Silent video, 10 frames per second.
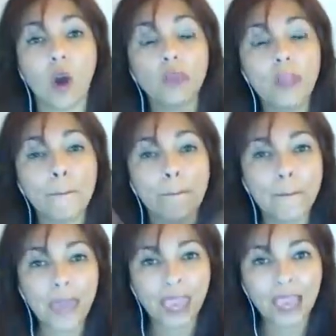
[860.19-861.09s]
all the
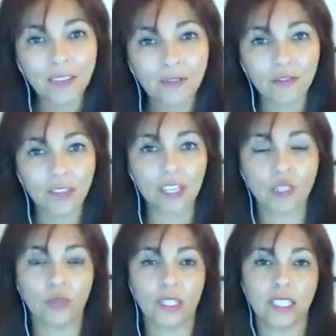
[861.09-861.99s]
main
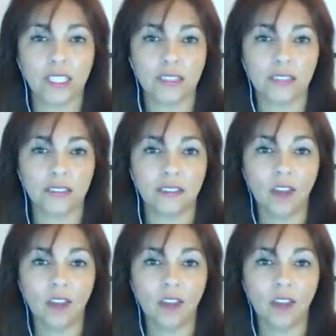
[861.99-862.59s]
things we did,